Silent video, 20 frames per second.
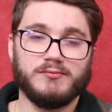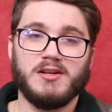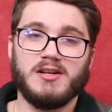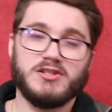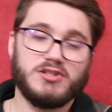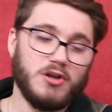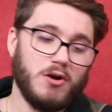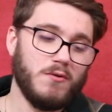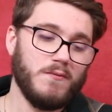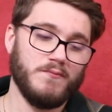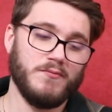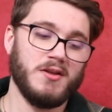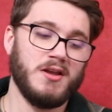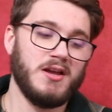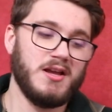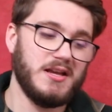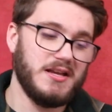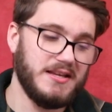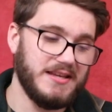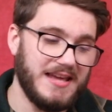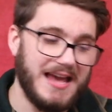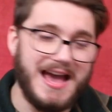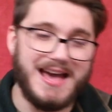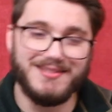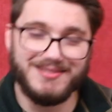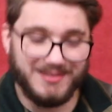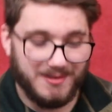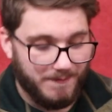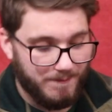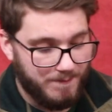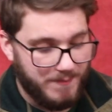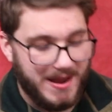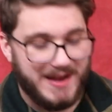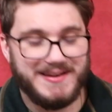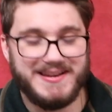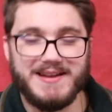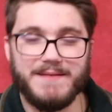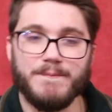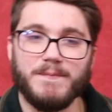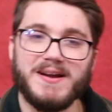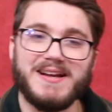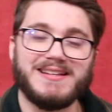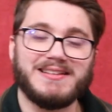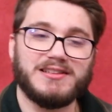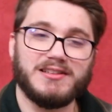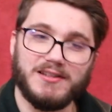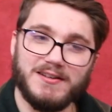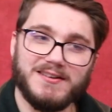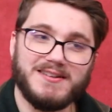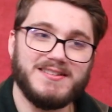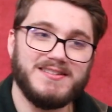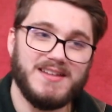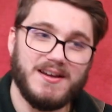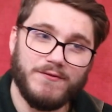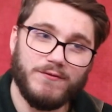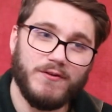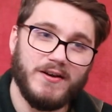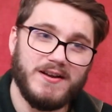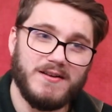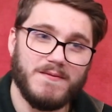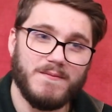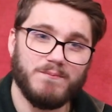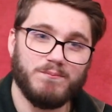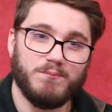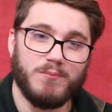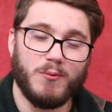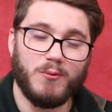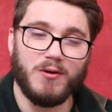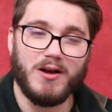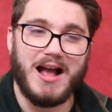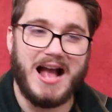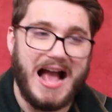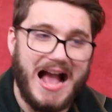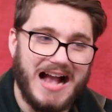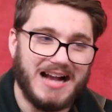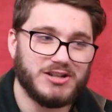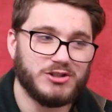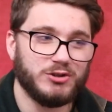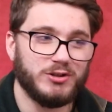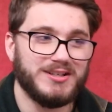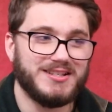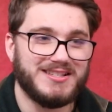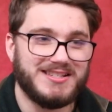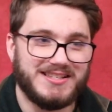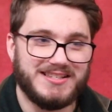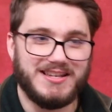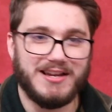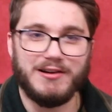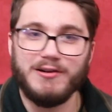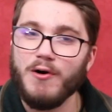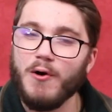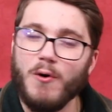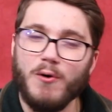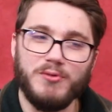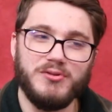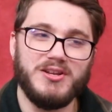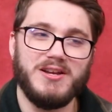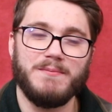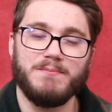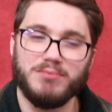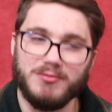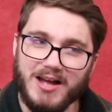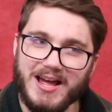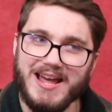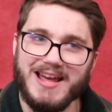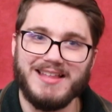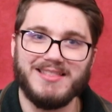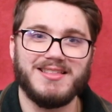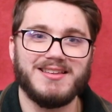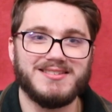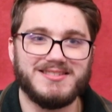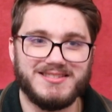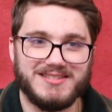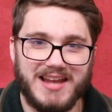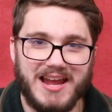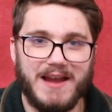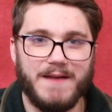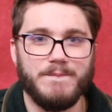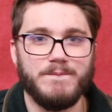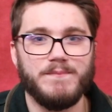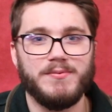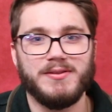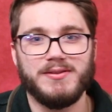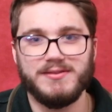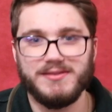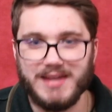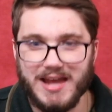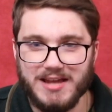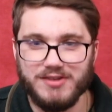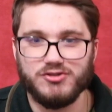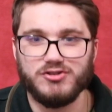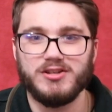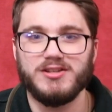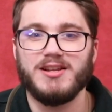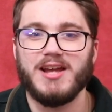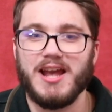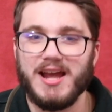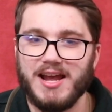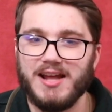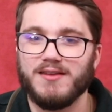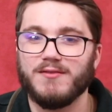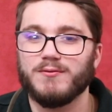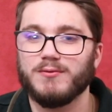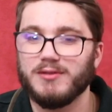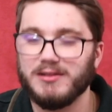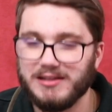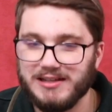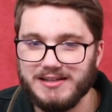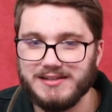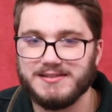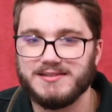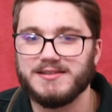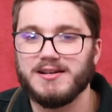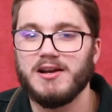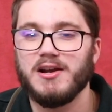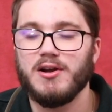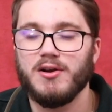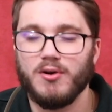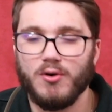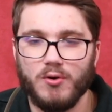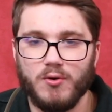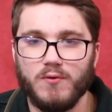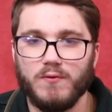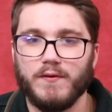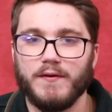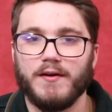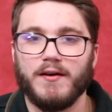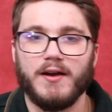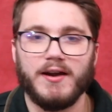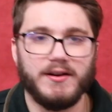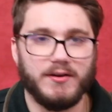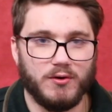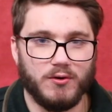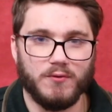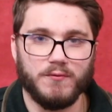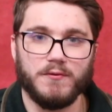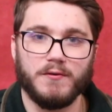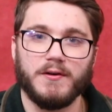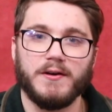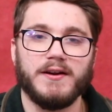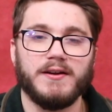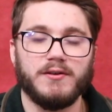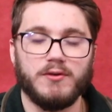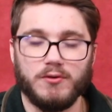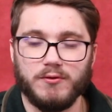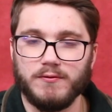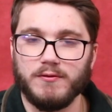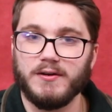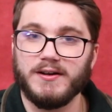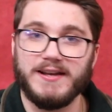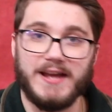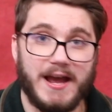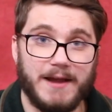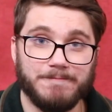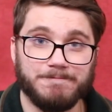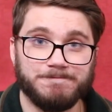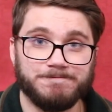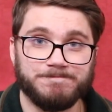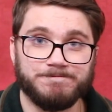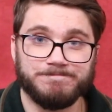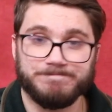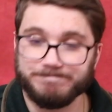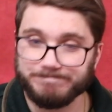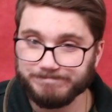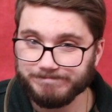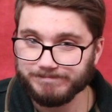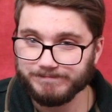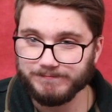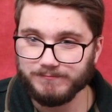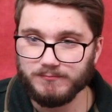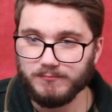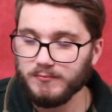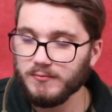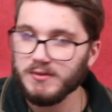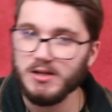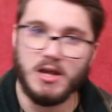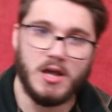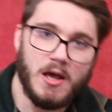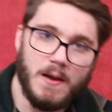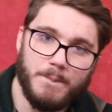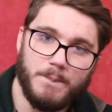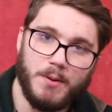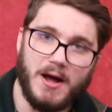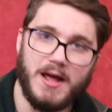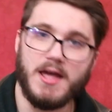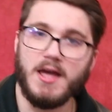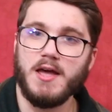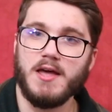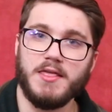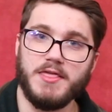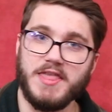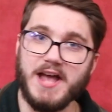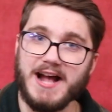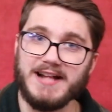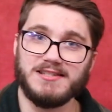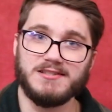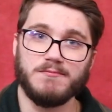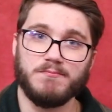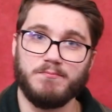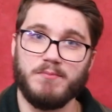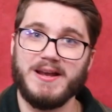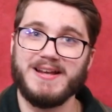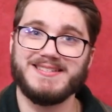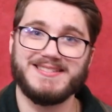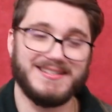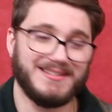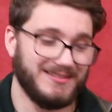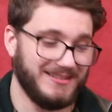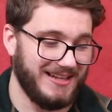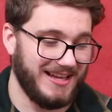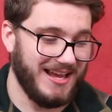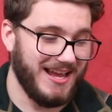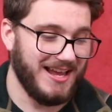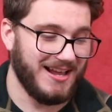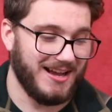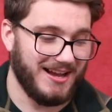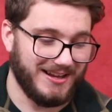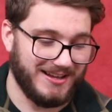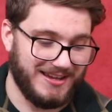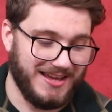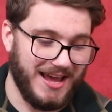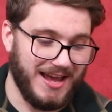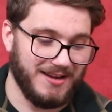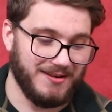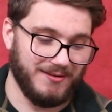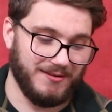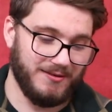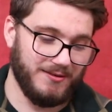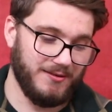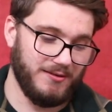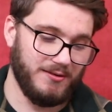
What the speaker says: So yeah, the bending might look different, but we're actually still only playing the same tension and release over and over and over again. But that's basically it. Again,